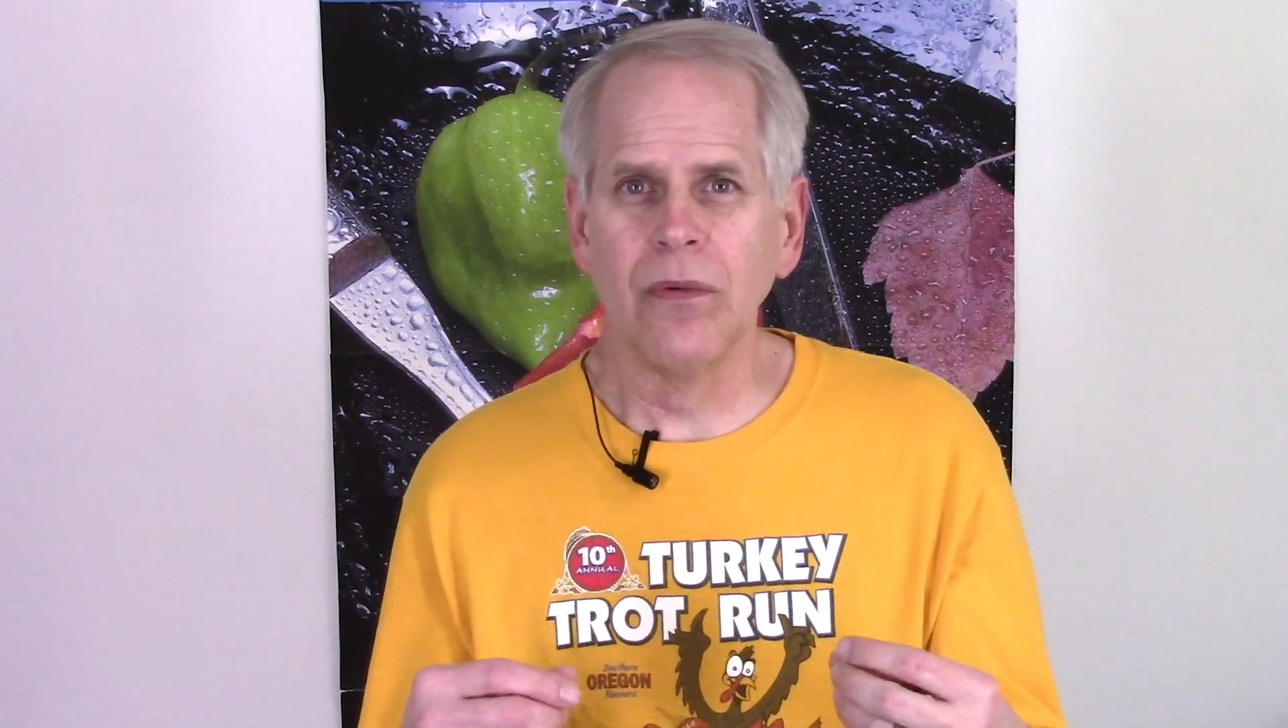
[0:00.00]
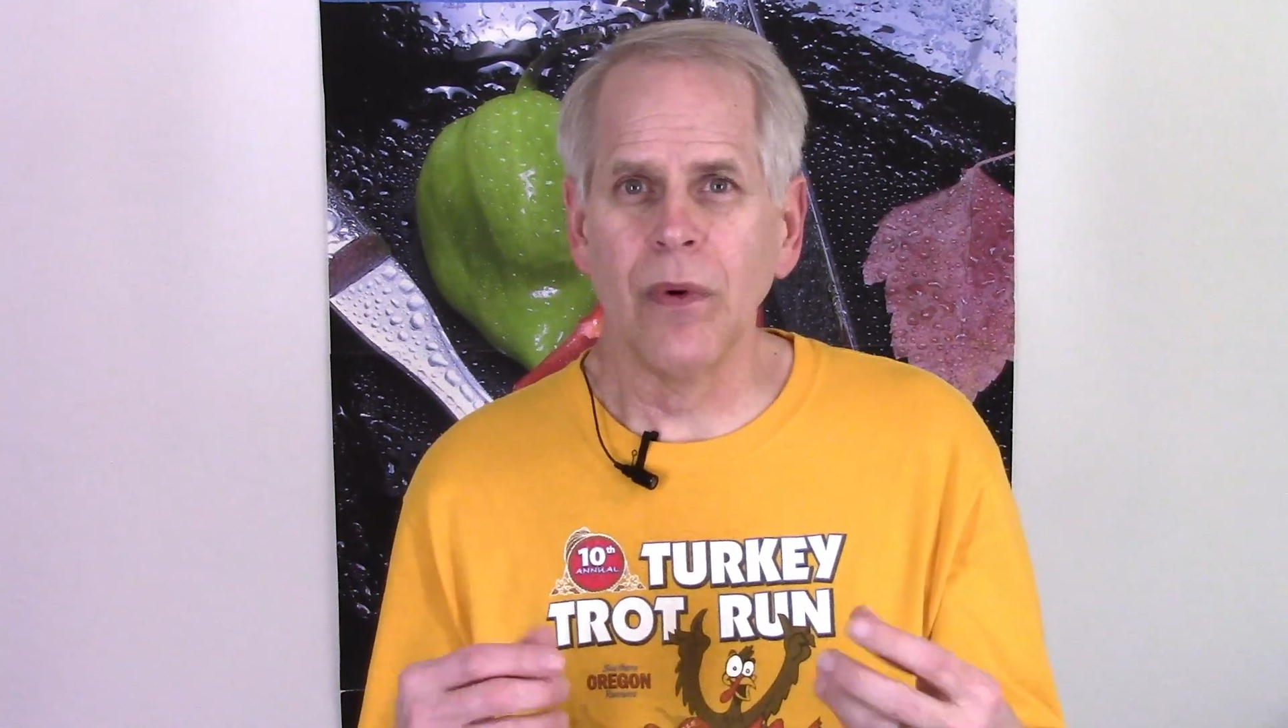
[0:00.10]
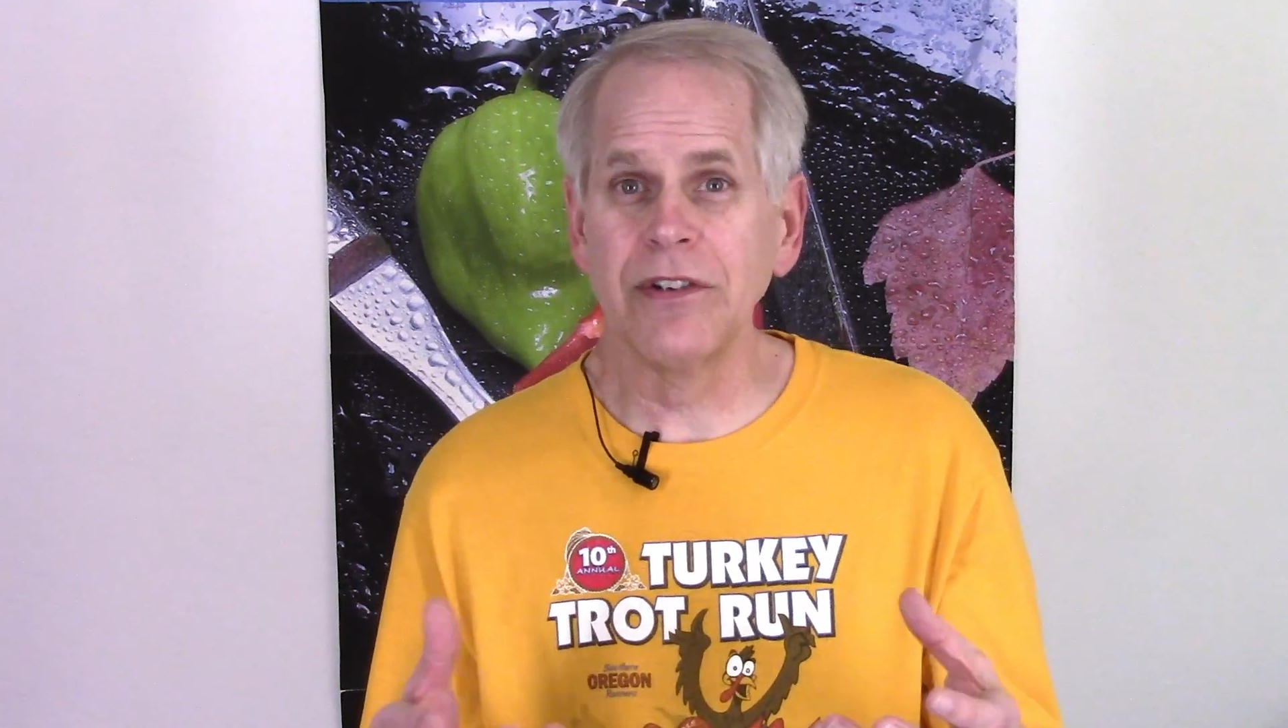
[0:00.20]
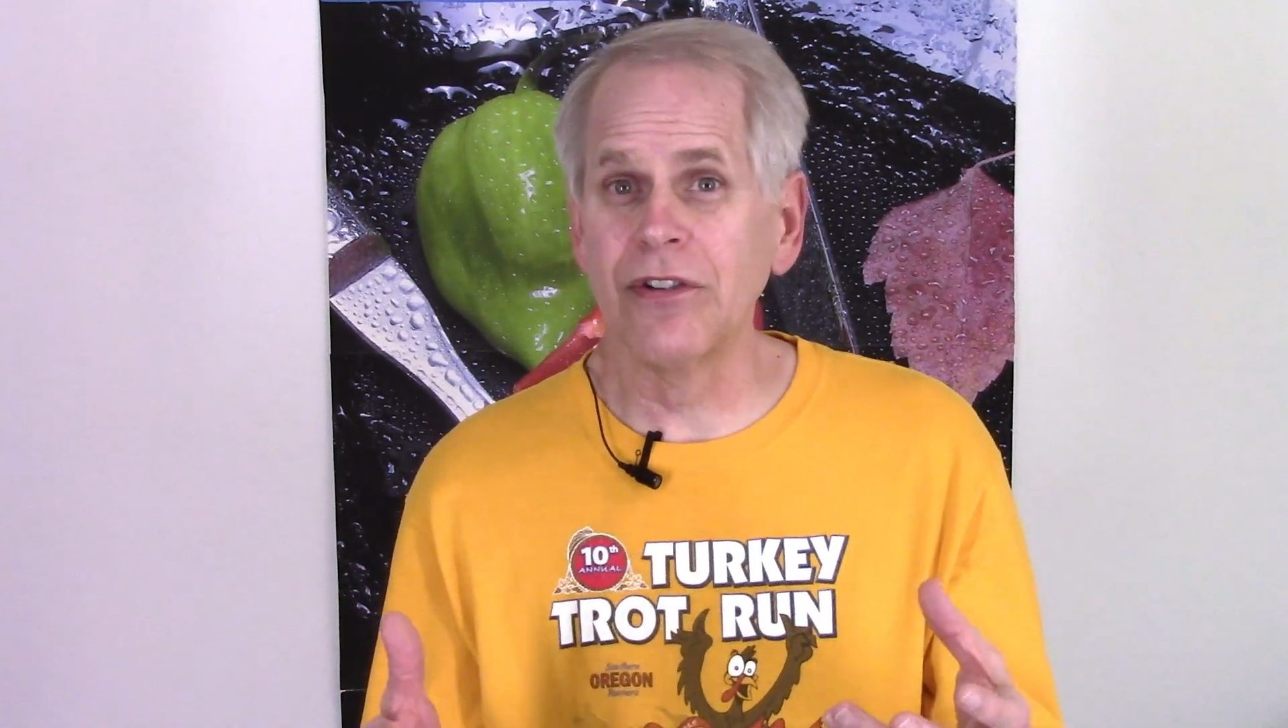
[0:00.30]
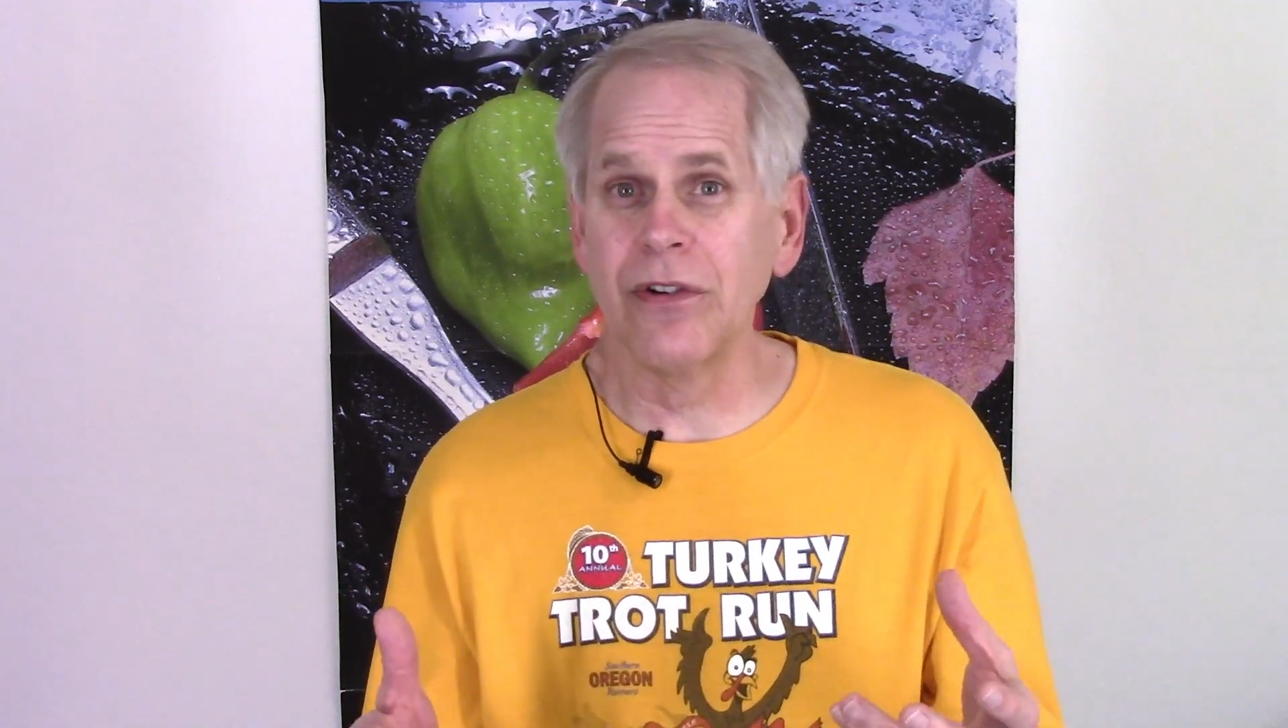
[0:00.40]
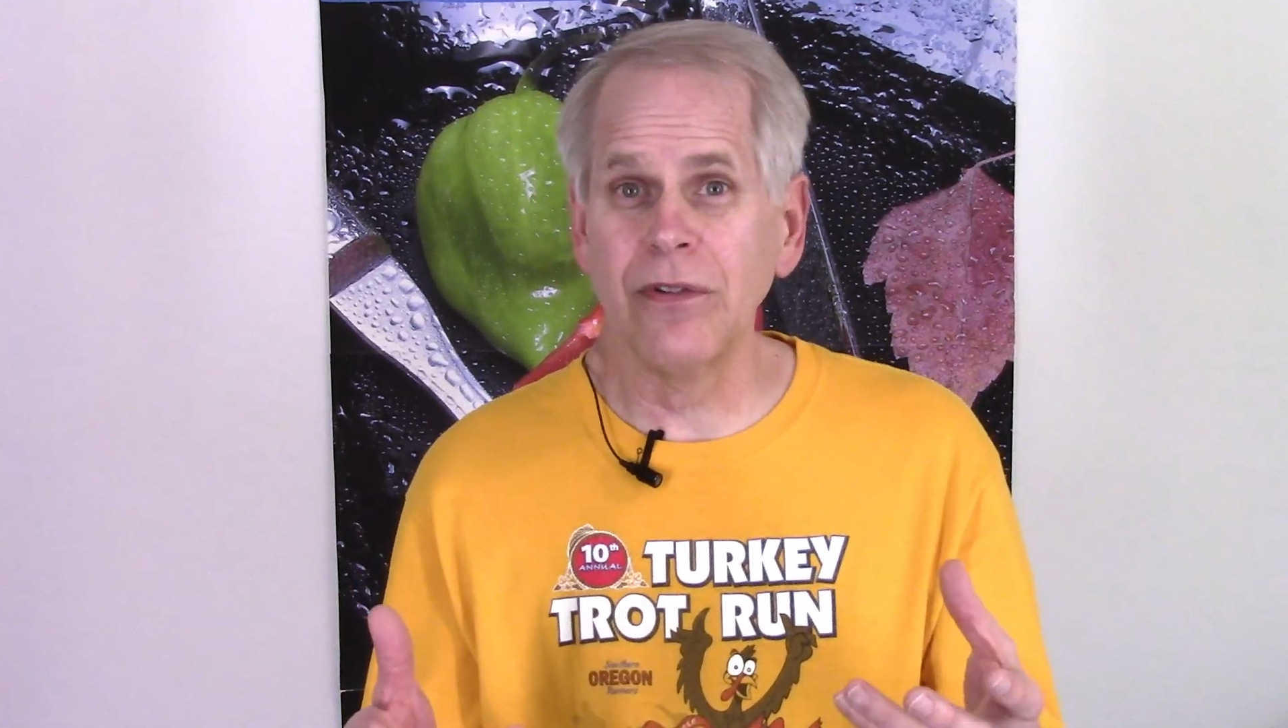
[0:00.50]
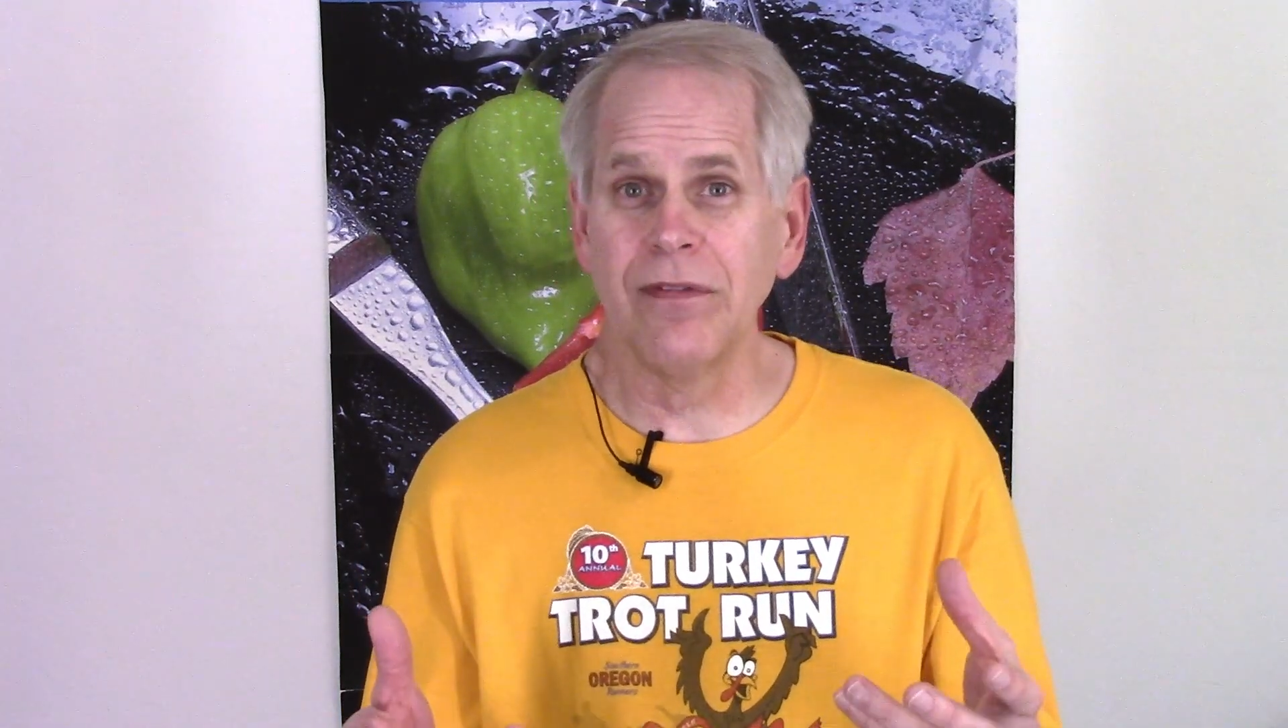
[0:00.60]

Once you